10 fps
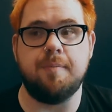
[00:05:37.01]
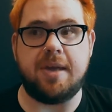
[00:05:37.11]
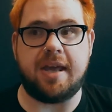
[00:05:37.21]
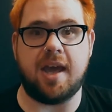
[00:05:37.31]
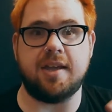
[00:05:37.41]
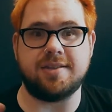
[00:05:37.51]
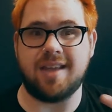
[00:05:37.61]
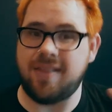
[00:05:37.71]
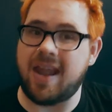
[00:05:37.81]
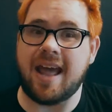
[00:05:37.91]
because,
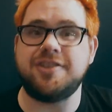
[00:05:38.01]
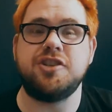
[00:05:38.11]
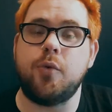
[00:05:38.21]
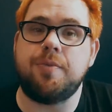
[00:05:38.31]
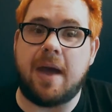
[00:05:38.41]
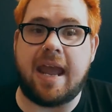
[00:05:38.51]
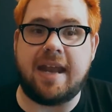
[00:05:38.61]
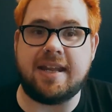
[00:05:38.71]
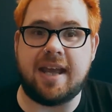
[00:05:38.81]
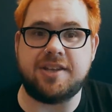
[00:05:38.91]
and that has to do with my A D